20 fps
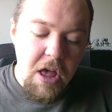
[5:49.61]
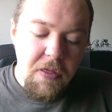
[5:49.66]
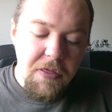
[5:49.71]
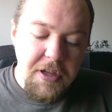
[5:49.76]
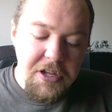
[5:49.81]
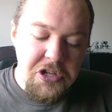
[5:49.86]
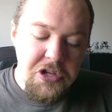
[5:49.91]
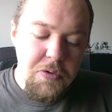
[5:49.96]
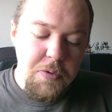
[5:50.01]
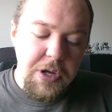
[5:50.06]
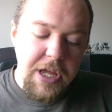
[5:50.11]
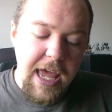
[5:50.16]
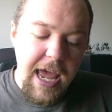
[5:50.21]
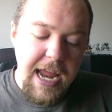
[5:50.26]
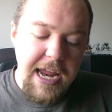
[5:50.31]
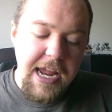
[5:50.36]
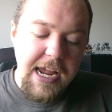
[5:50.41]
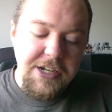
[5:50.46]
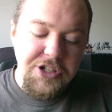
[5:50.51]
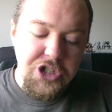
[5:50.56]
the
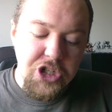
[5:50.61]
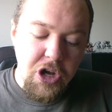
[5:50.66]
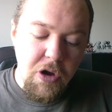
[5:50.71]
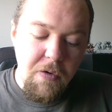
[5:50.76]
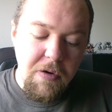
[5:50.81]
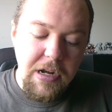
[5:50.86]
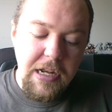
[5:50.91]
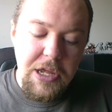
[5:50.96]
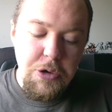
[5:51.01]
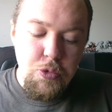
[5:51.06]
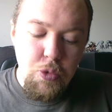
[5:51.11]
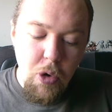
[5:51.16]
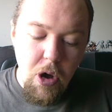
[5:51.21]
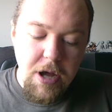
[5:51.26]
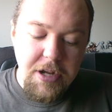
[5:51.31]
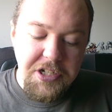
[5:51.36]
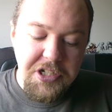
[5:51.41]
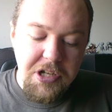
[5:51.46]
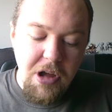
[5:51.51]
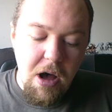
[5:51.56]
UK is currently
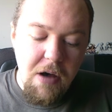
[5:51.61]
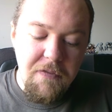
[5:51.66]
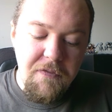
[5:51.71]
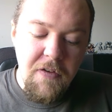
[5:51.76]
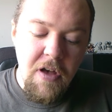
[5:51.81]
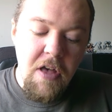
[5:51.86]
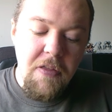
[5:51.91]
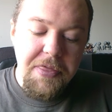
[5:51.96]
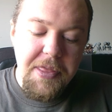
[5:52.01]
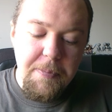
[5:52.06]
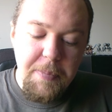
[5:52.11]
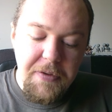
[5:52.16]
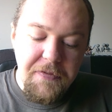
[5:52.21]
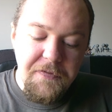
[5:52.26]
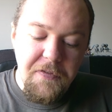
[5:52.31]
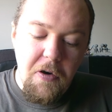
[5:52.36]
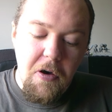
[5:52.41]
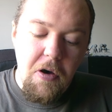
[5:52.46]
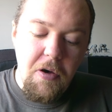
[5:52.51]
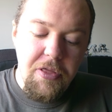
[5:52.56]
worse off than
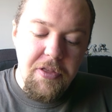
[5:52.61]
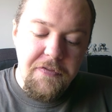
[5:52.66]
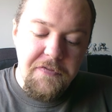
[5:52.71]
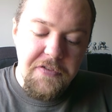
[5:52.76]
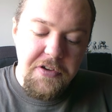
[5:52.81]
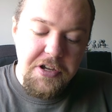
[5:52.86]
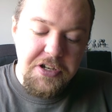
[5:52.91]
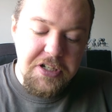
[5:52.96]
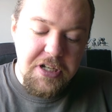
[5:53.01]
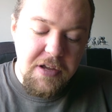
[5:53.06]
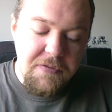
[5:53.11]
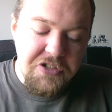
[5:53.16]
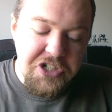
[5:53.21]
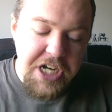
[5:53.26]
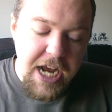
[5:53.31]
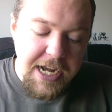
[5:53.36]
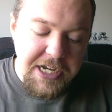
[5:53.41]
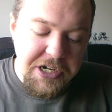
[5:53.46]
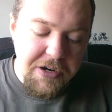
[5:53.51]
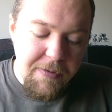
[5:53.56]
before the 1st of
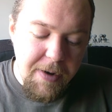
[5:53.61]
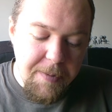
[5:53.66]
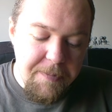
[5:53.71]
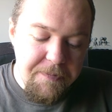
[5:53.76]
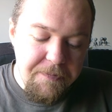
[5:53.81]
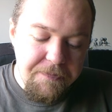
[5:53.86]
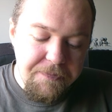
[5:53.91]
January.